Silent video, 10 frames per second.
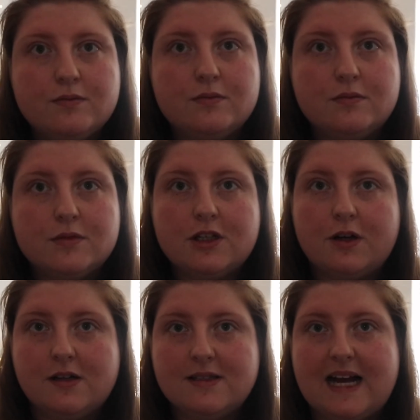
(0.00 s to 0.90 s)
So
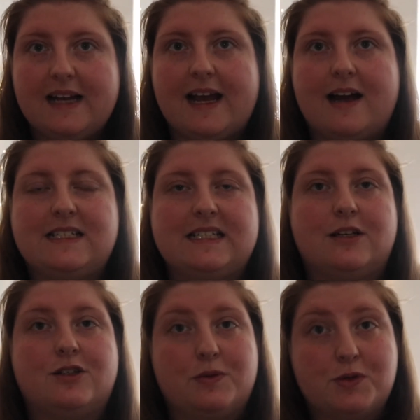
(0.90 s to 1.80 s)
on Saturday I did a
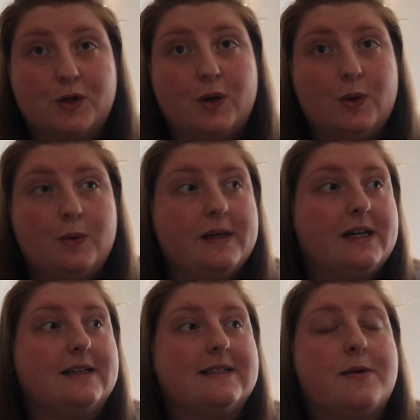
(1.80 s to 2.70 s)
Superdrug haul
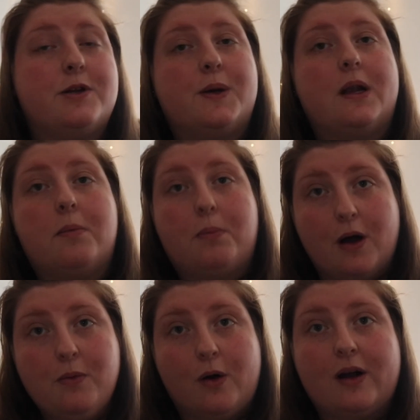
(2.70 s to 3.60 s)
because they were doing
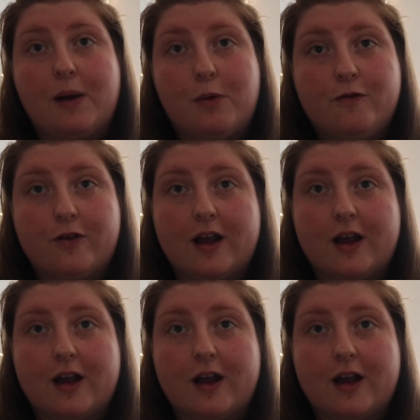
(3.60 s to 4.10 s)
buy one get one free